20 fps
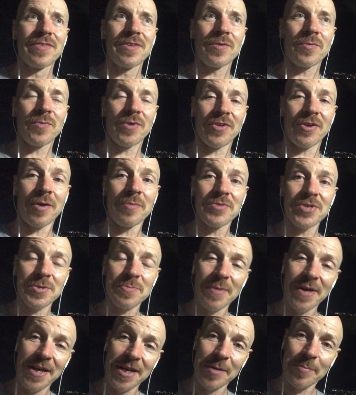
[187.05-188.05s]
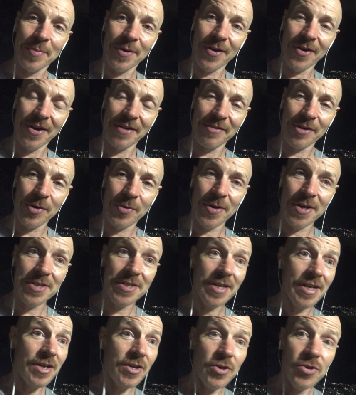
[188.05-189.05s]
Whether I'm just making a polite request,
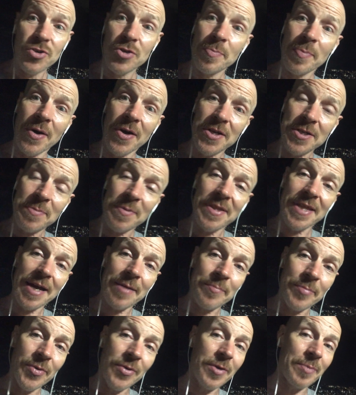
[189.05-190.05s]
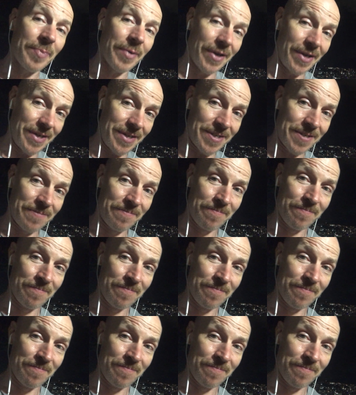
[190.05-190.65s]
could you pass me that book, please?